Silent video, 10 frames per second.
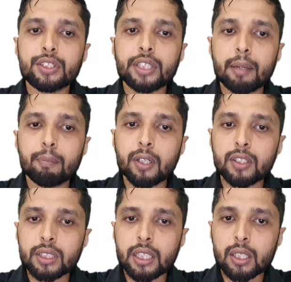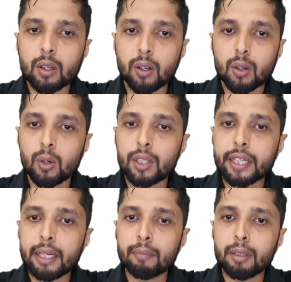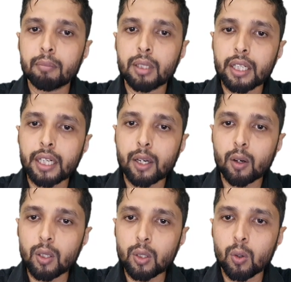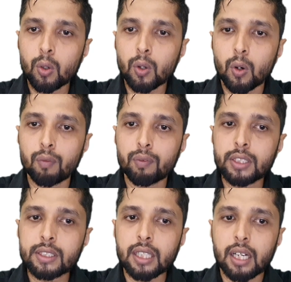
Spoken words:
Chairperson or whole-time member cannot hold office